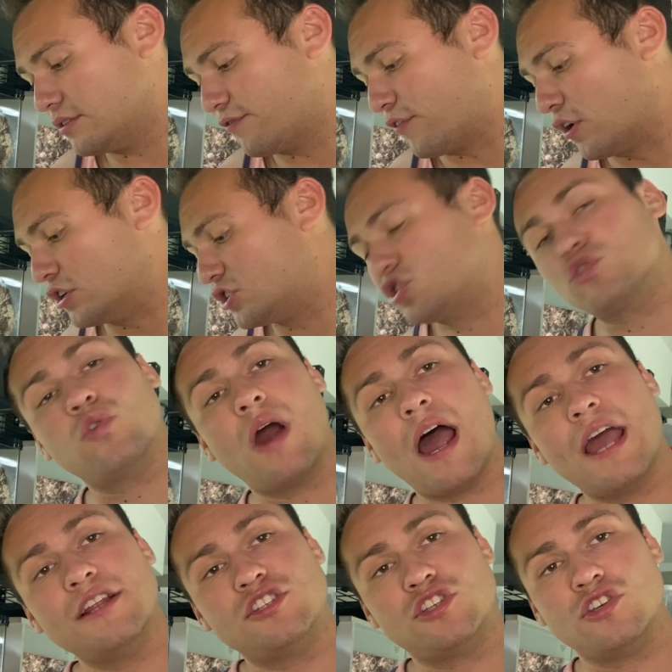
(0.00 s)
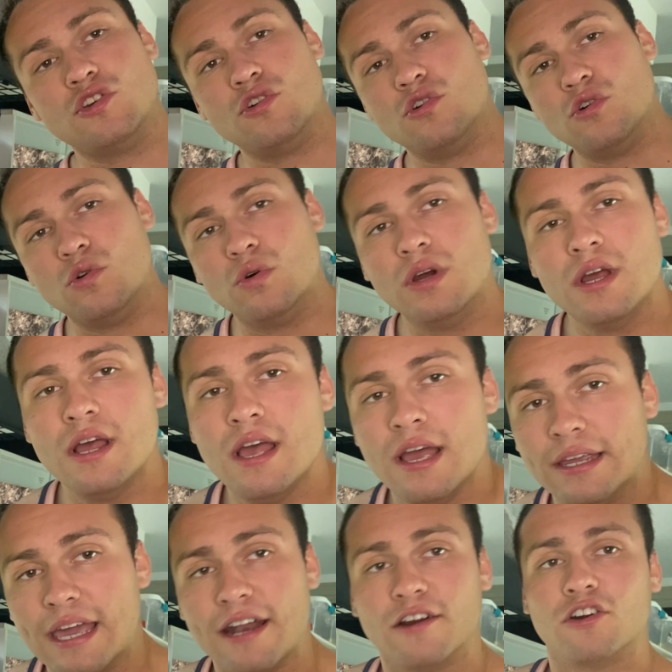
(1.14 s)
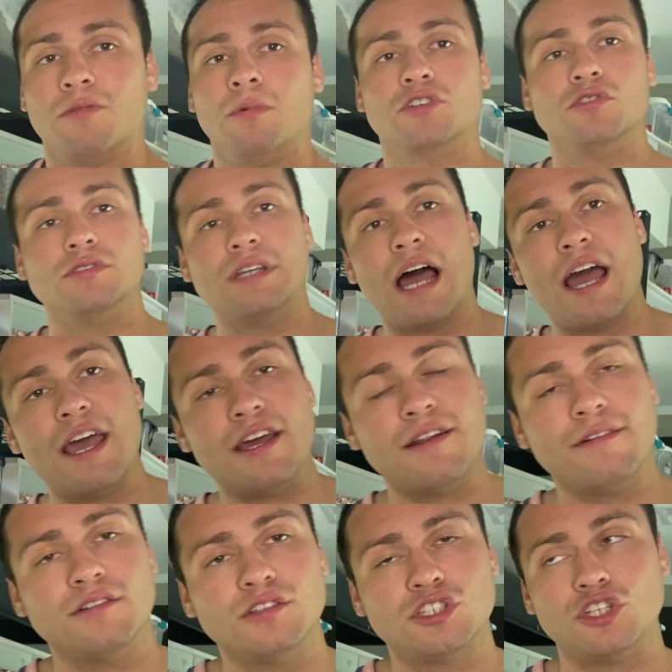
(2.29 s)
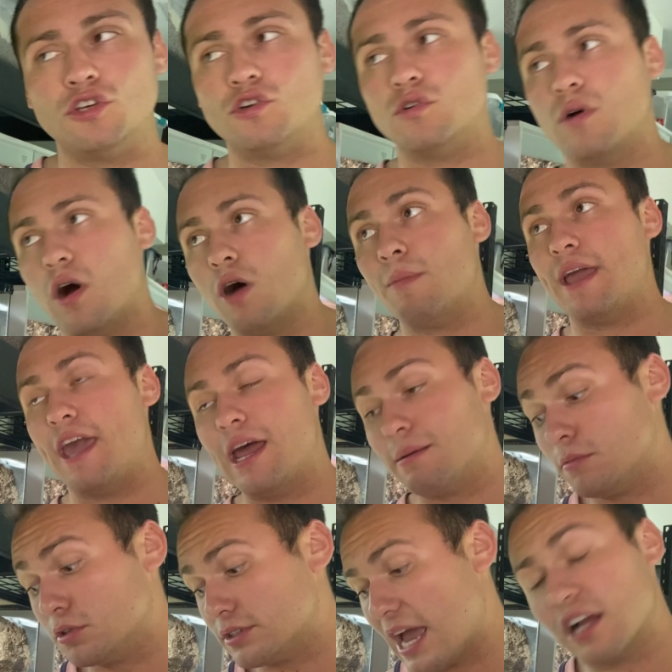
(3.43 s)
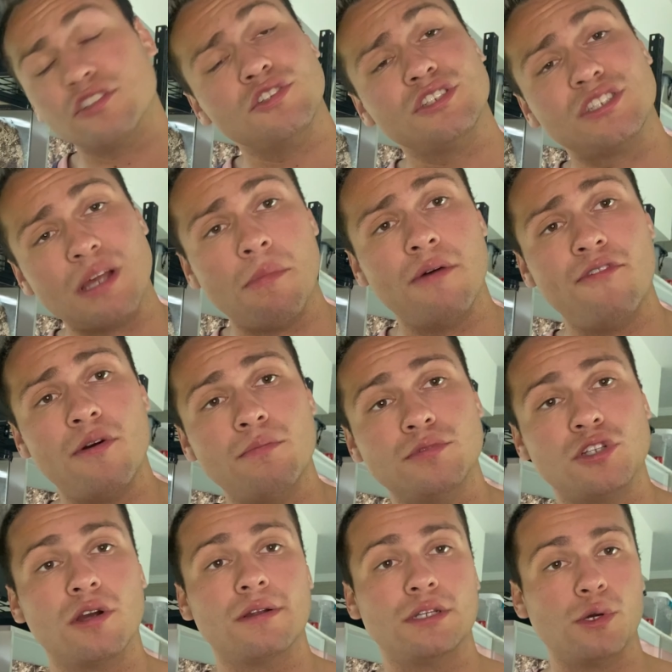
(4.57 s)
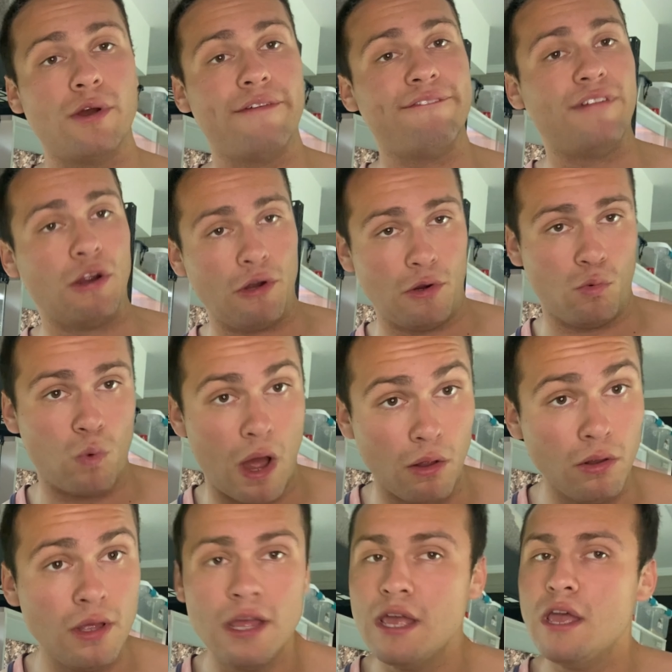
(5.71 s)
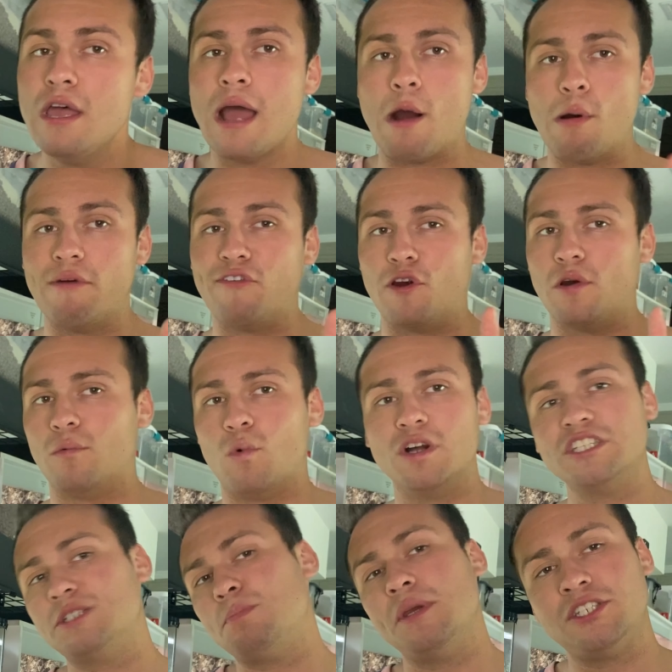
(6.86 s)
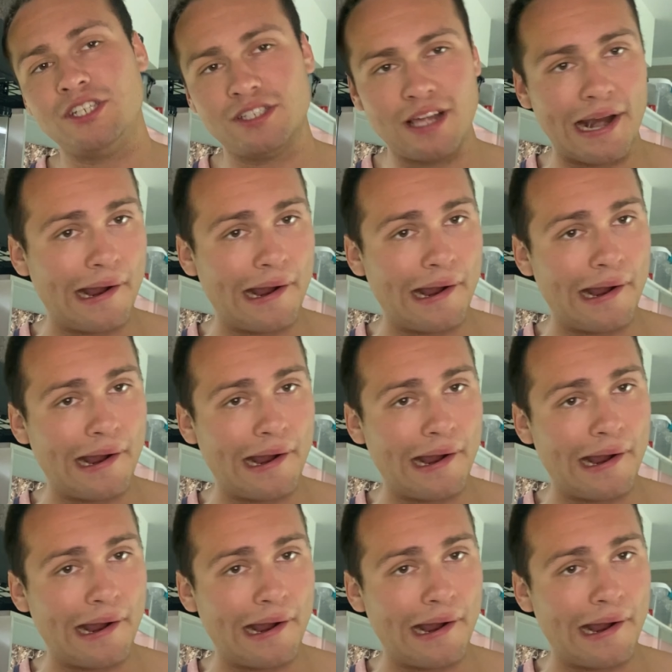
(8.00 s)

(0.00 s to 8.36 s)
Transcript: first tried to get a commercial diet to all my animals, actually some of them took to it very well. However, one species that